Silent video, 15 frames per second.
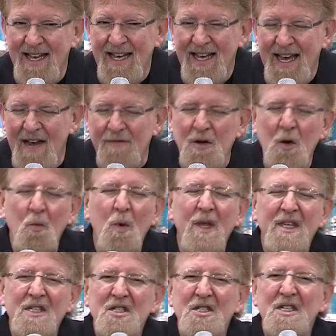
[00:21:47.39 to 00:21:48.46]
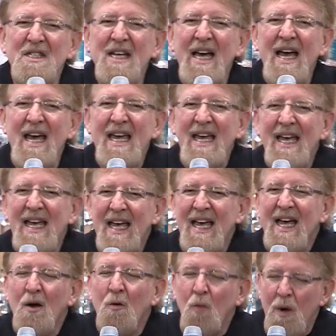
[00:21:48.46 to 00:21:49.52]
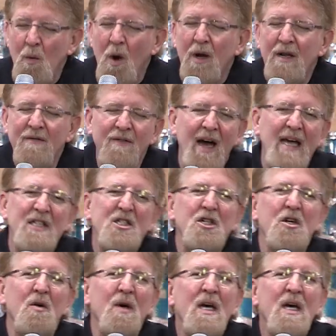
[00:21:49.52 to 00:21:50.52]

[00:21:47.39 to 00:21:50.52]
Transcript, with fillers: if you're with us today we want to invite you